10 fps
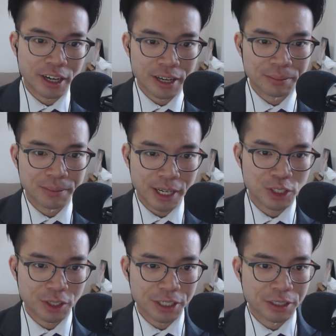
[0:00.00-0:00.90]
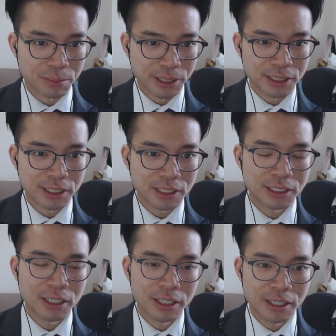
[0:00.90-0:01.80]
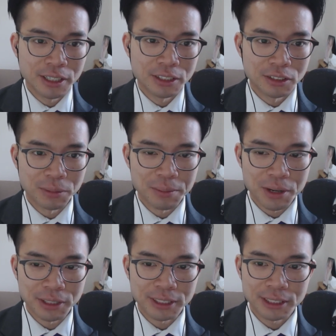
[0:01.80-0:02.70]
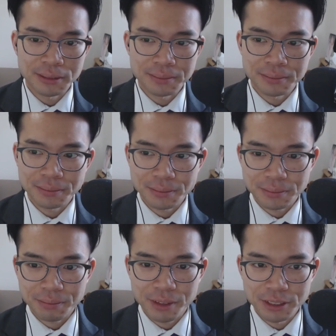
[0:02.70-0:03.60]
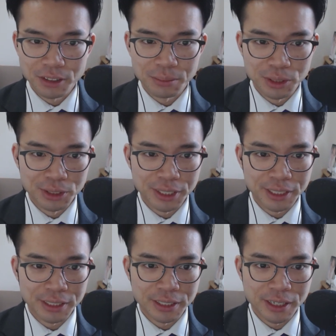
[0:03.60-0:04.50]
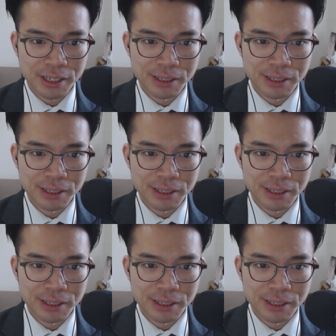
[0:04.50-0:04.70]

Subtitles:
I am actually an apprentice to my boss, so I'm learning